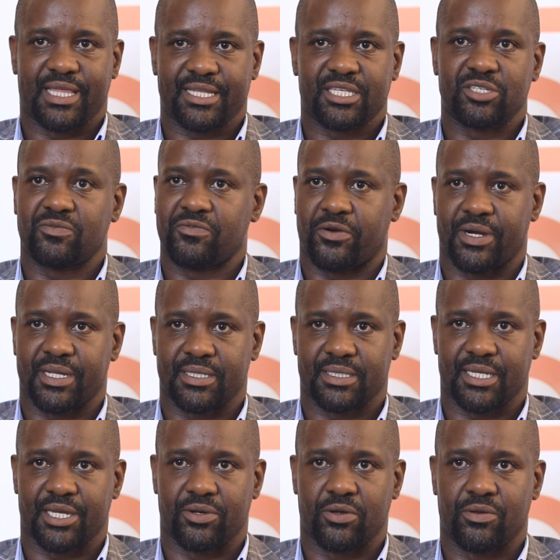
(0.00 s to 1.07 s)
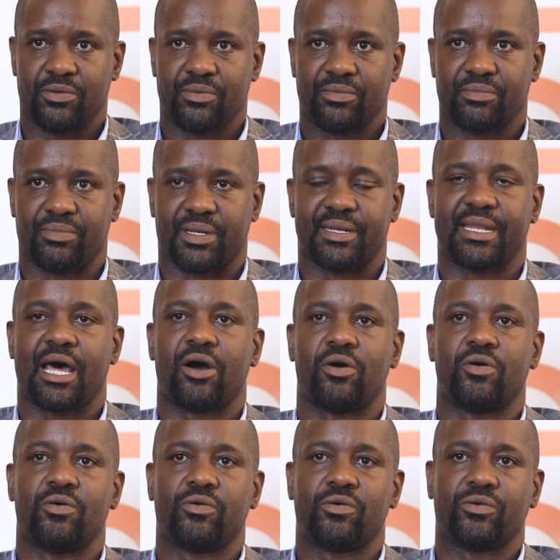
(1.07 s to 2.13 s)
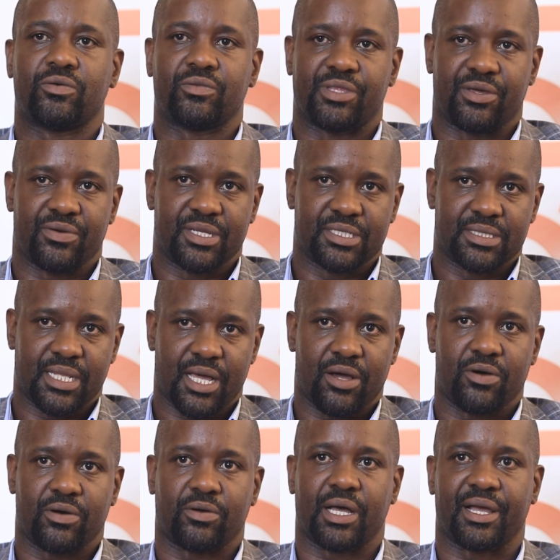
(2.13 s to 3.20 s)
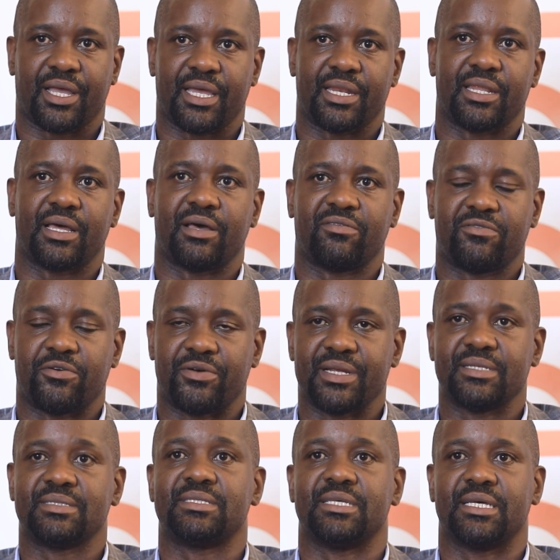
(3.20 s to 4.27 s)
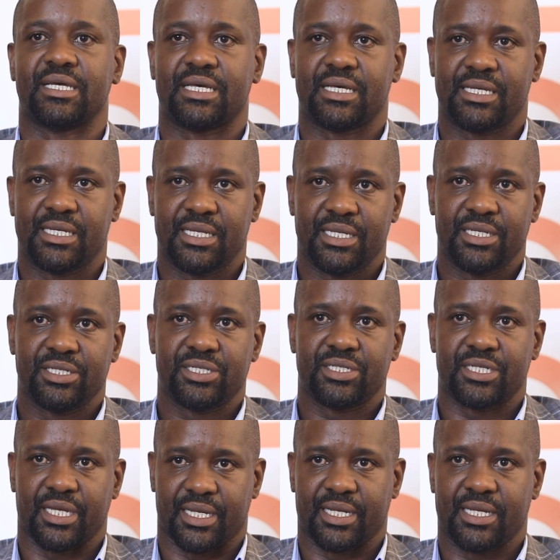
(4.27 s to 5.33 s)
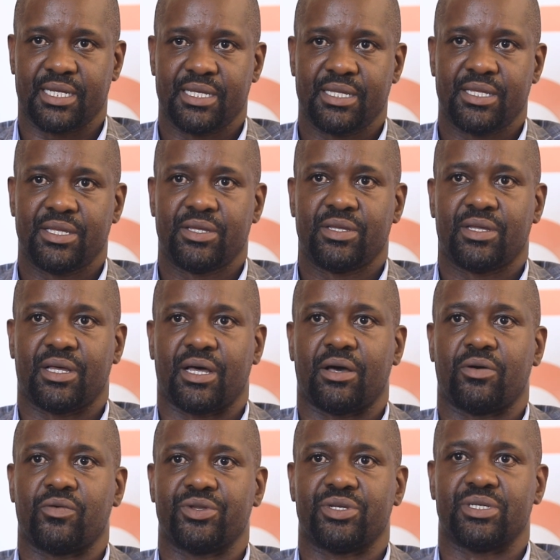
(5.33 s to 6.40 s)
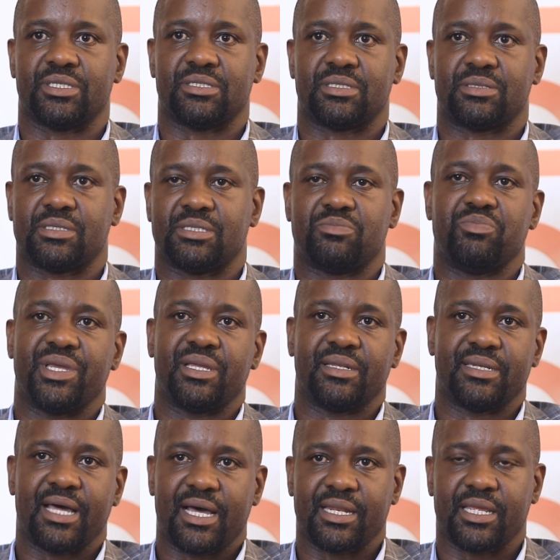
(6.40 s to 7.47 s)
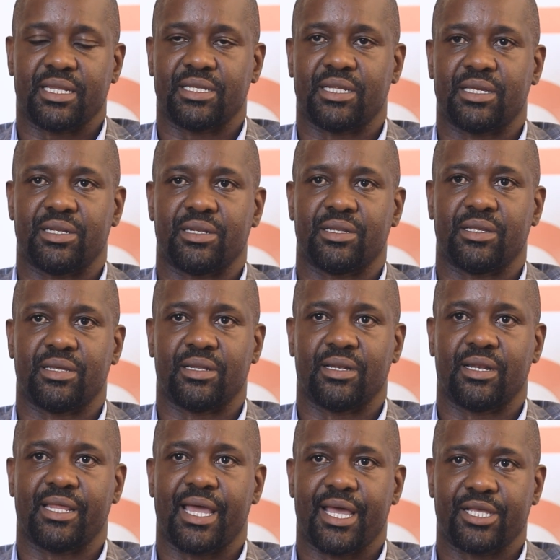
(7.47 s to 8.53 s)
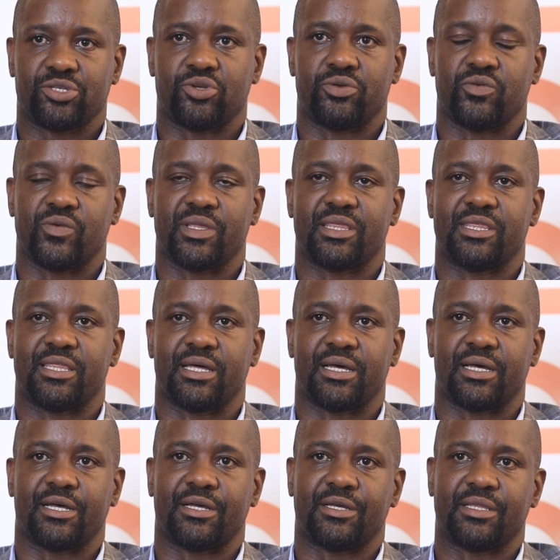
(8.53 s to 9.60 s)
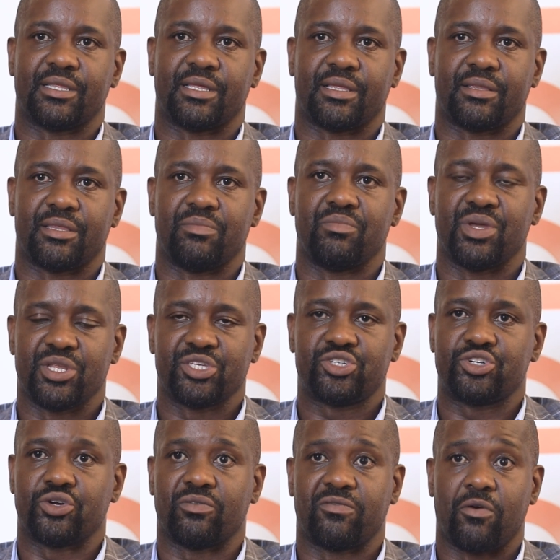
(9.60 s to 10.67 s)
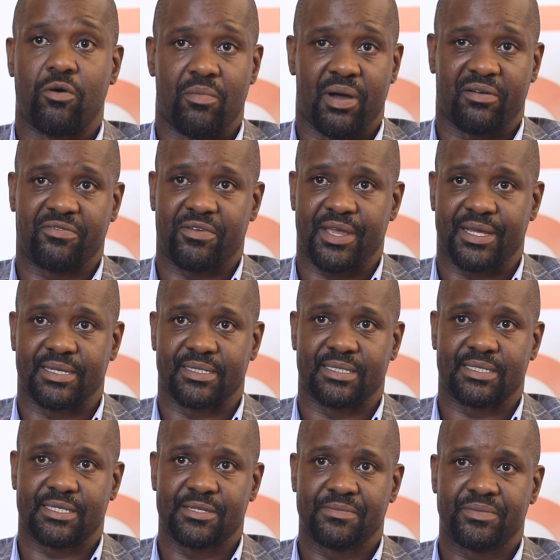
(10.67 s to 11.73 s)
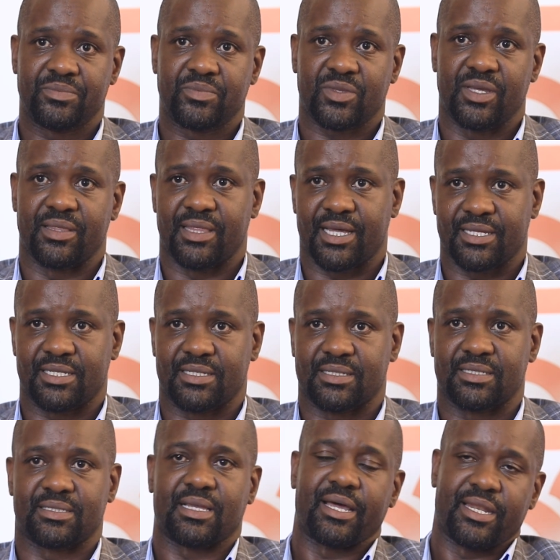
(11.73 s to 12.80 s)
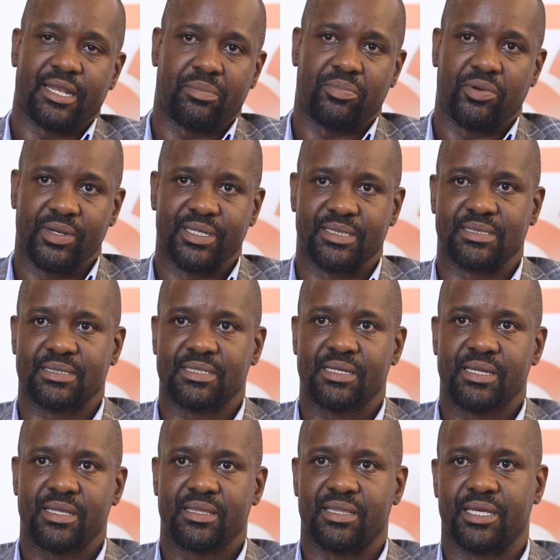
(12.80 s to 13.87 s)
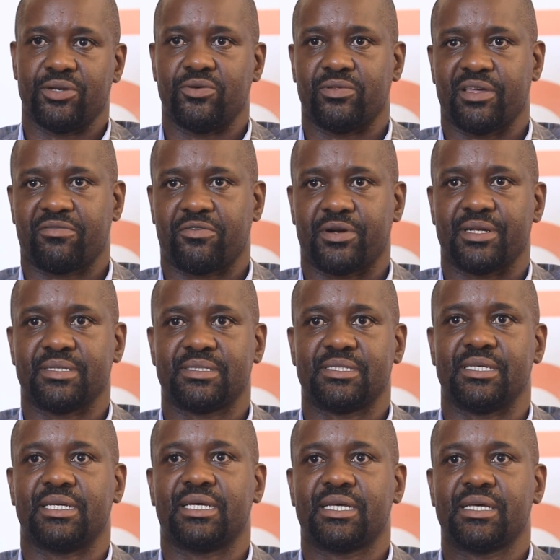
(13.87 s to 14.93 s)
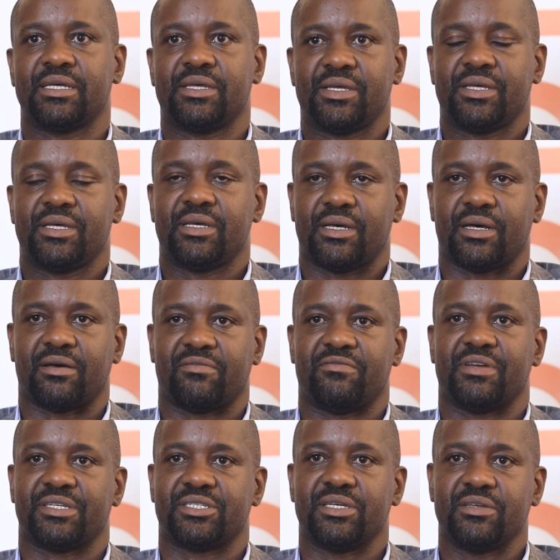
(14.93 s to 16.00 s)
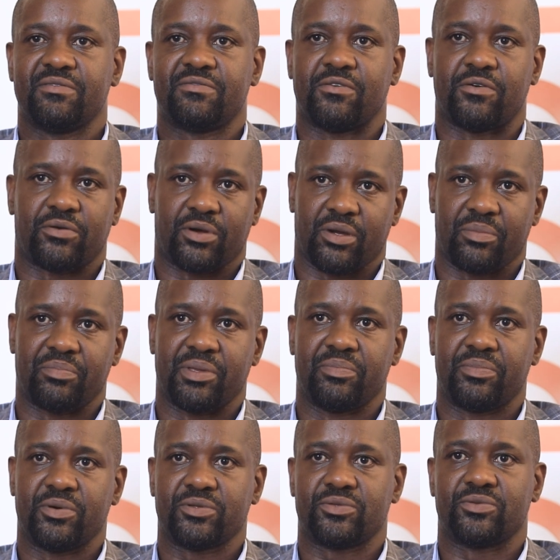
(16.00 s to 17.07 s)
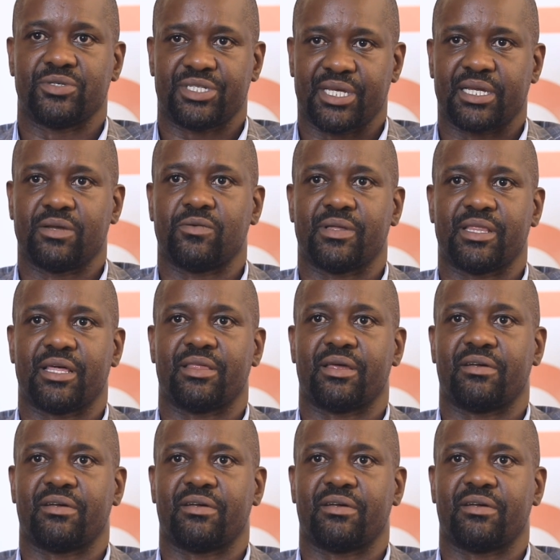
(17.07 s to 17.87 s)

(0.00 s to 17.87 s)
that is for our internal. But now there is now again a forensic check, which is being done in liaison with the Ministry of Home Affairs, and that is under police. They do the forensic vetting for people to check whether they